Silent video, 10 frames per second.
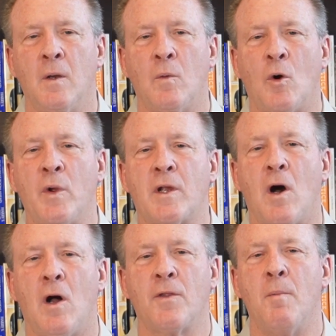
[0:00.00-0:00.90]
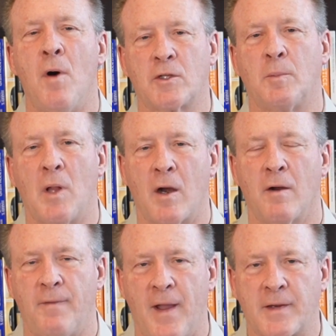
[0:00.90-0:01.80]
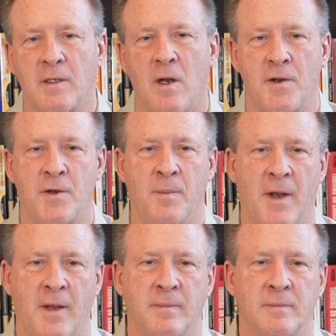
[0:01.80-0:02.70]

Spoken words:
what we call the multiplier effect on your money.